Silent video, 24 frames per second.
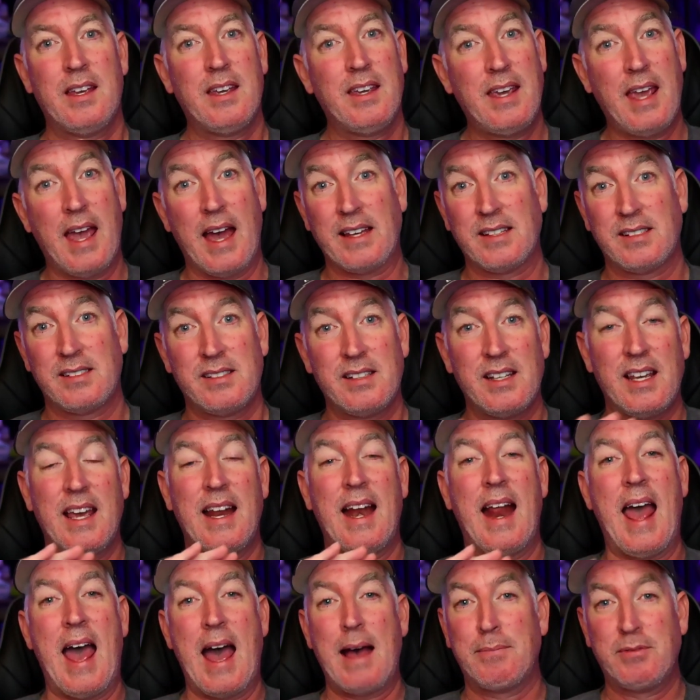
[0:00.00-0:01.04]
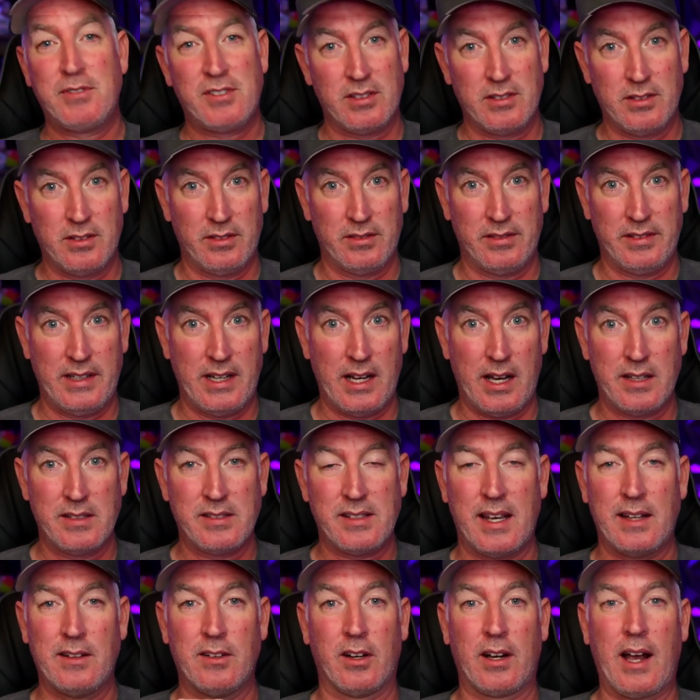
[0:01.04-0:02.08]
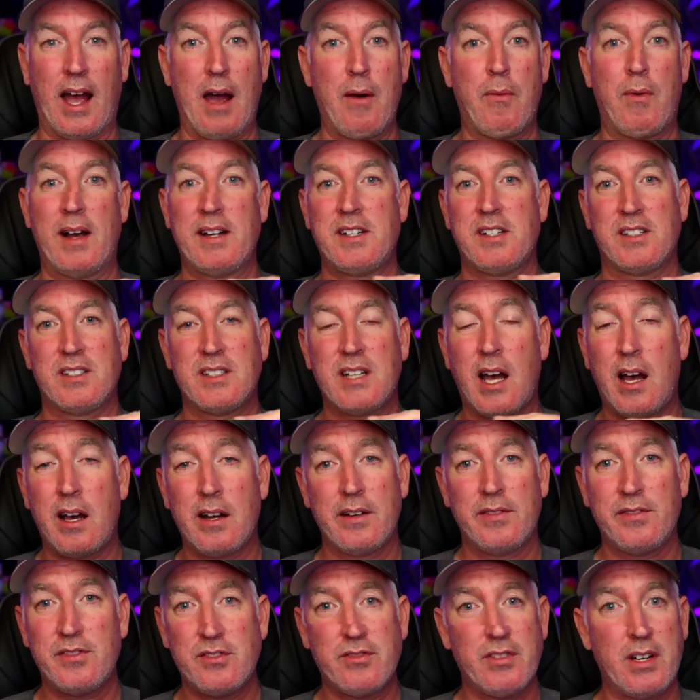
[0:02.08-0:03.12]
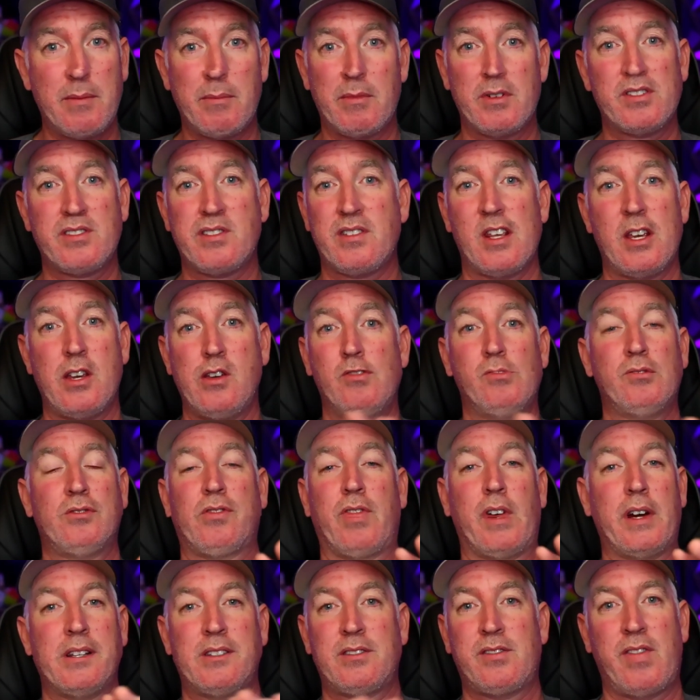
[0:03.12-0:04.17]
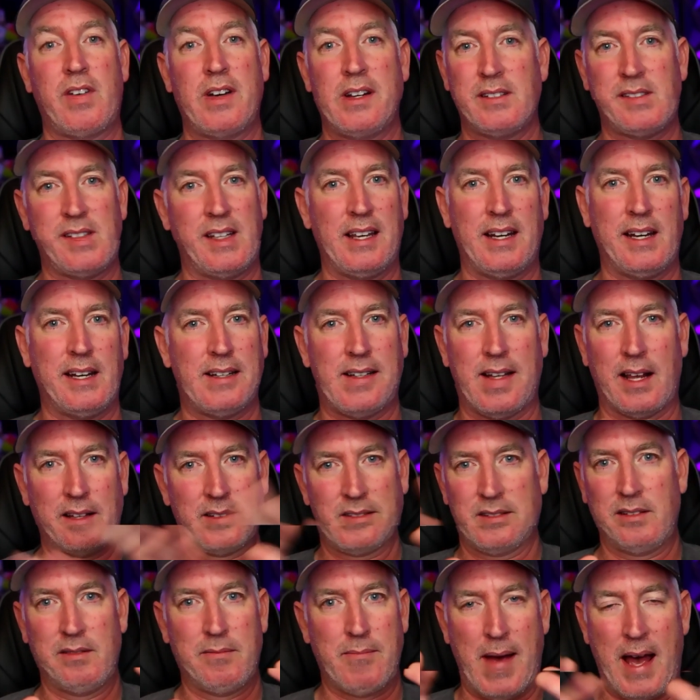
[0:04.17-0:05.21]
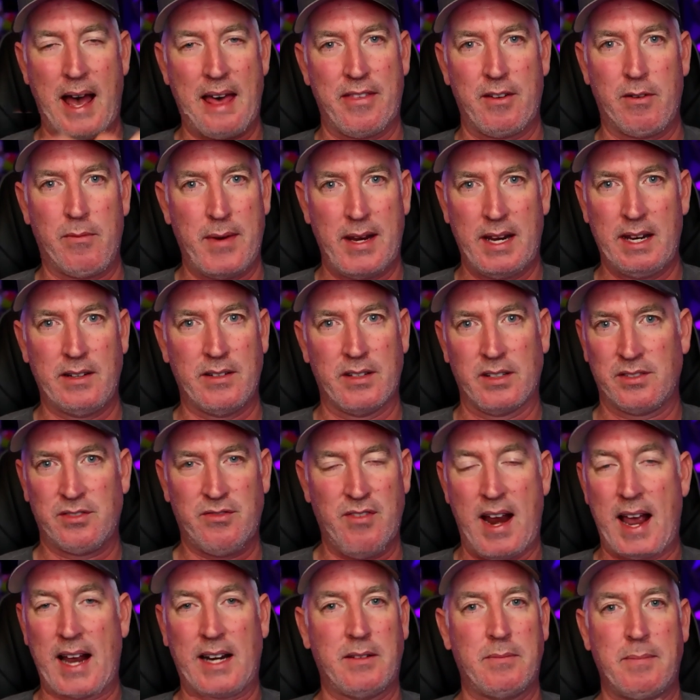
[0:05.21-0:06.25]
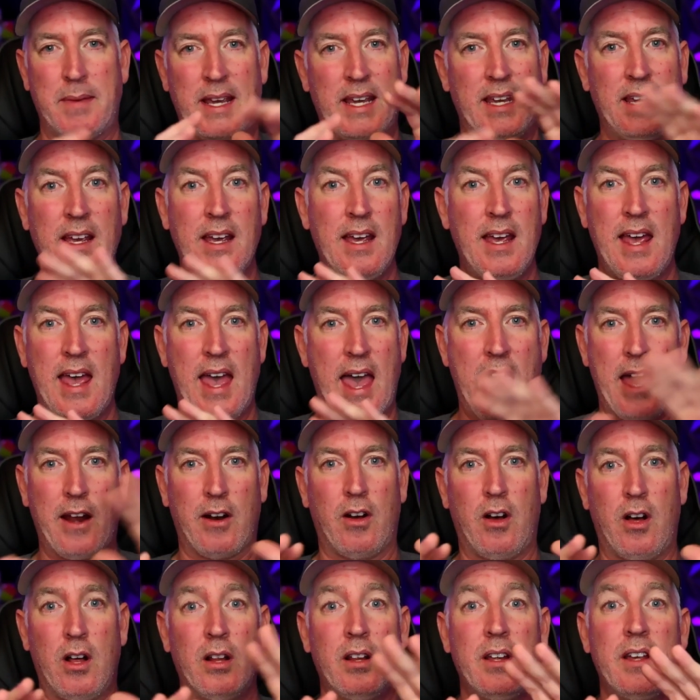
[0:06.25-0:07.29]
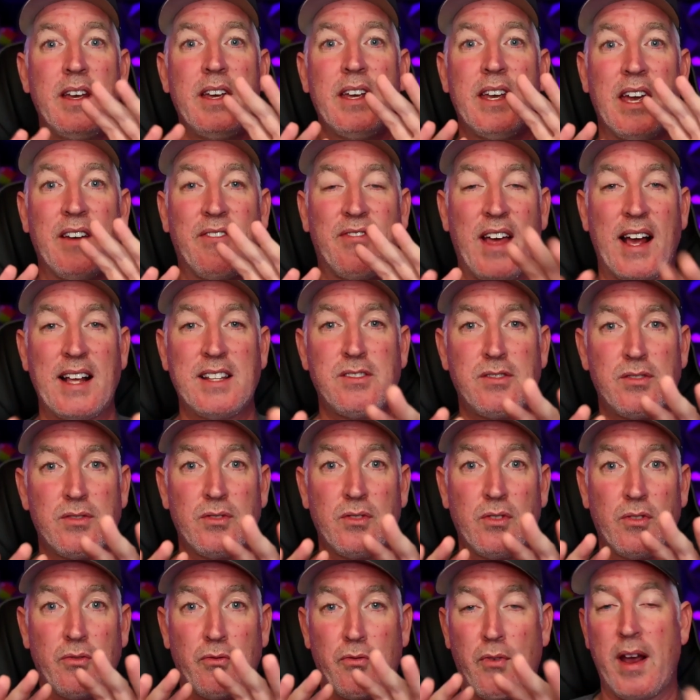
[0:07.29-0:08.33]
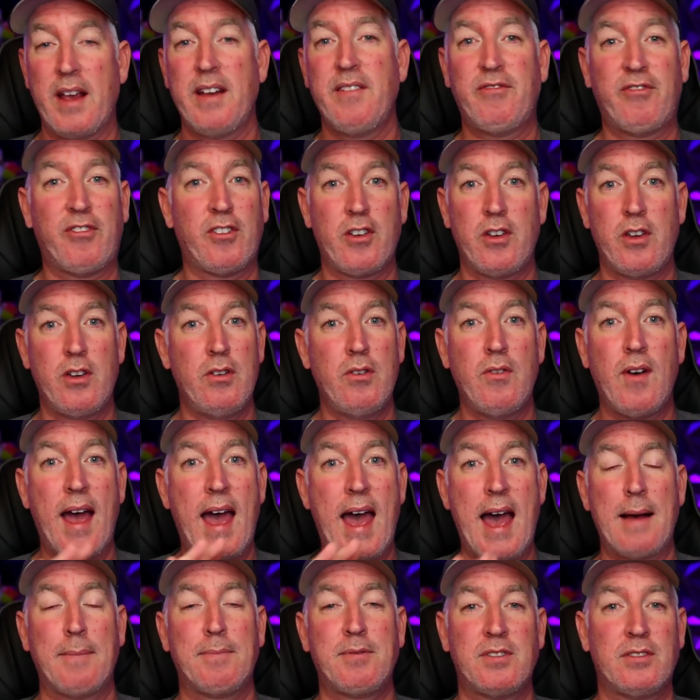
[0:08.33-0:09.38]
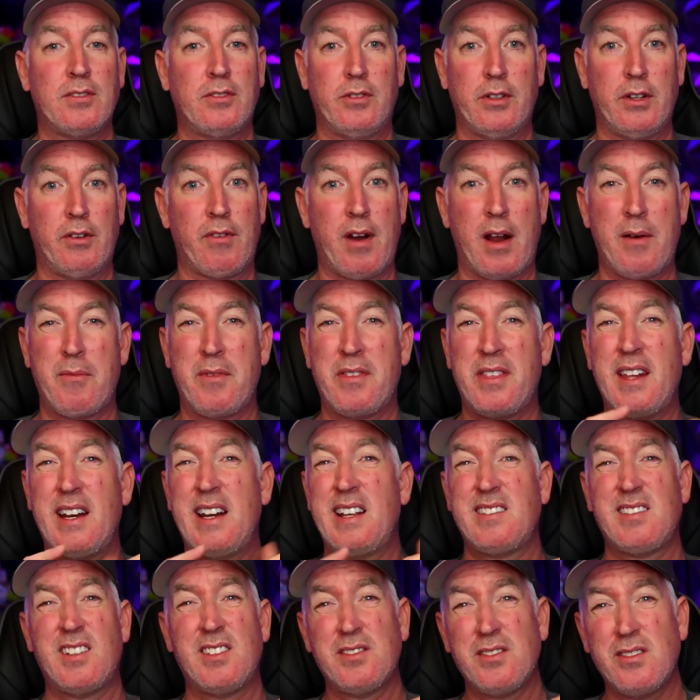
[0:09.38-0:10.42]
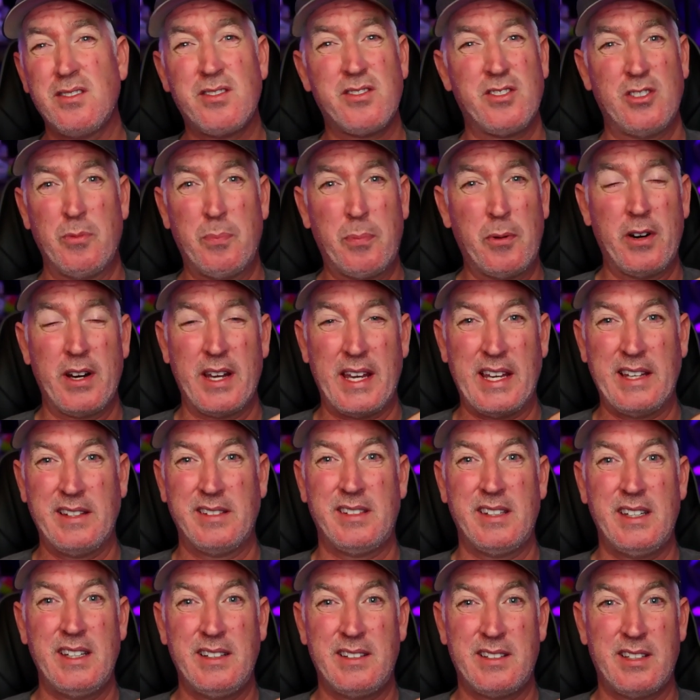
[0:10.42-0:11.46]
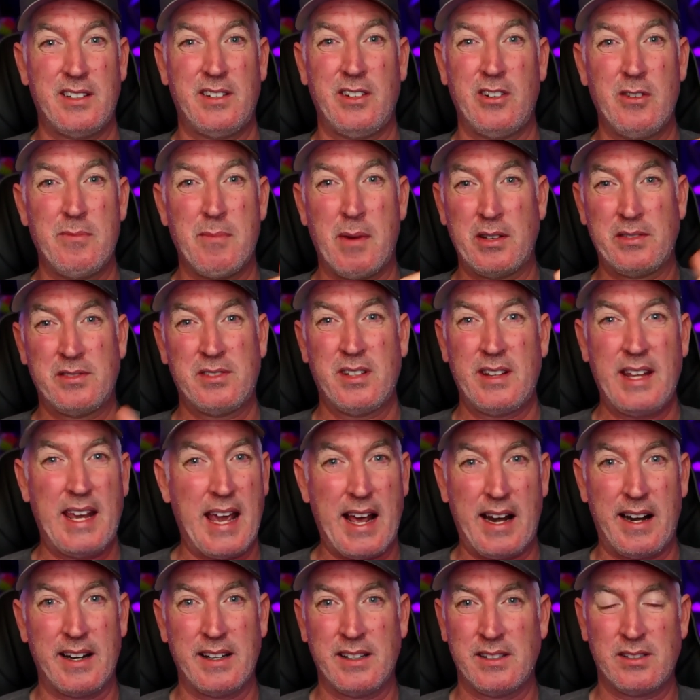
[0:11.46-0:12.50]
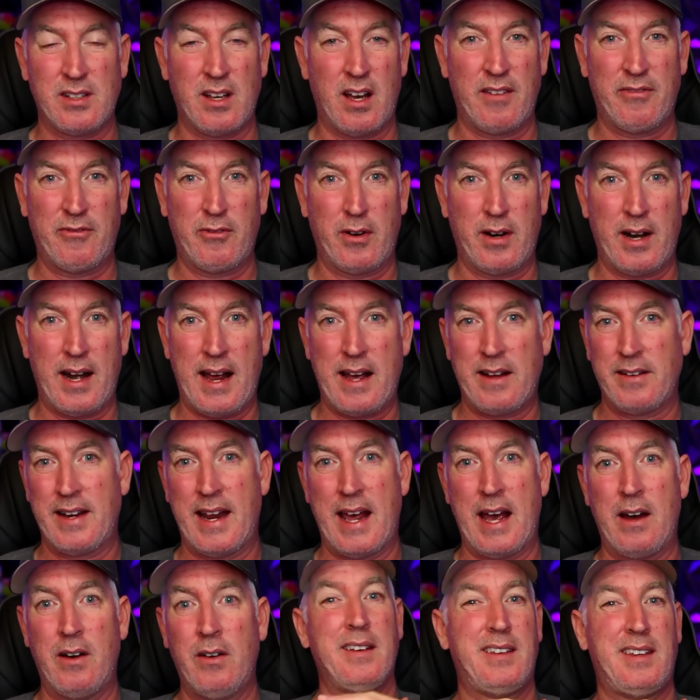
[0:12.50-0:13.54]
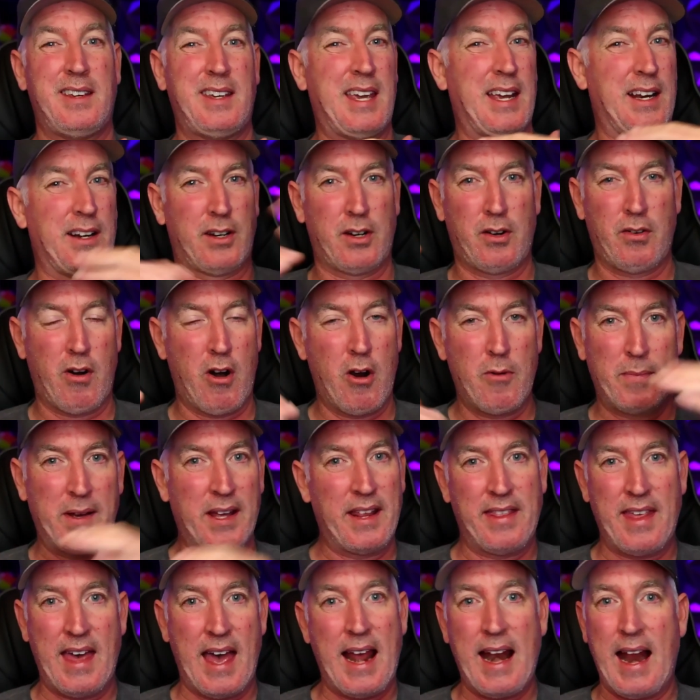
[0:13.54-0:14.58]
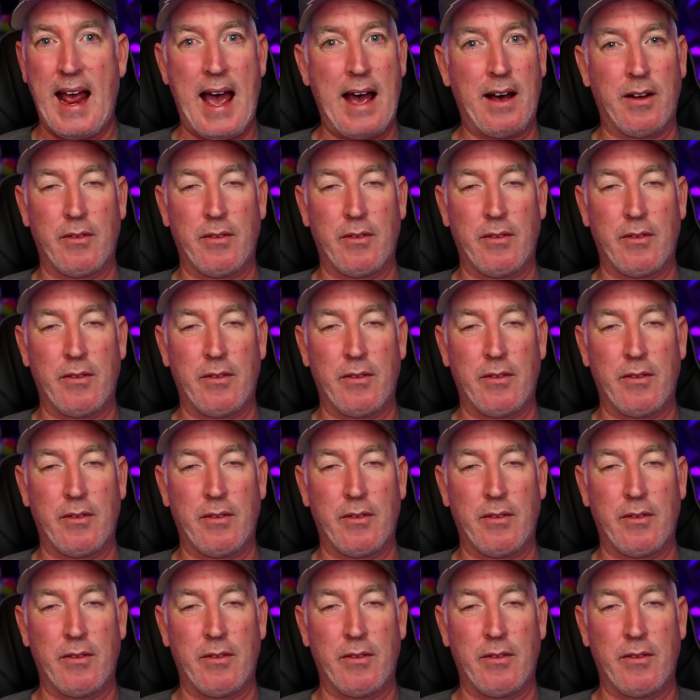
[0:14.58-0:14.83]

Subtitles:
Yes, it absolutely does. And look, I watch a ton of streamers that use green screens and it doesn't bother me, distract me at all. If that's right for you, absolutely run with it. It's also super easy to do. Most of the editing software out now can chroma that out